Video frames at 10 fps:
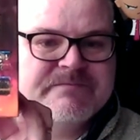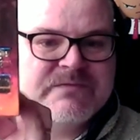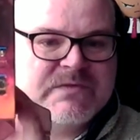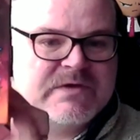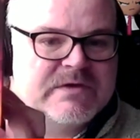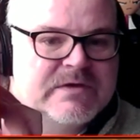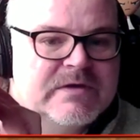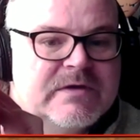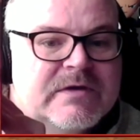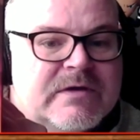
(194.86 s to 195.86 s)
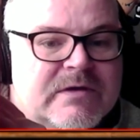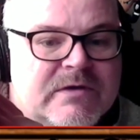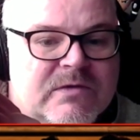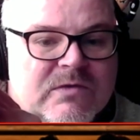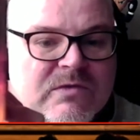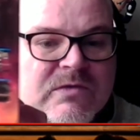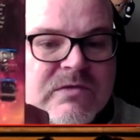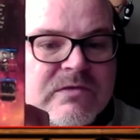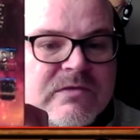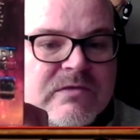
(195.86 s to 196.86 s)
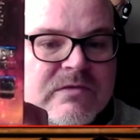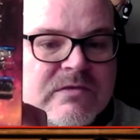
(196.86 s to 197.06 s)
[no speech]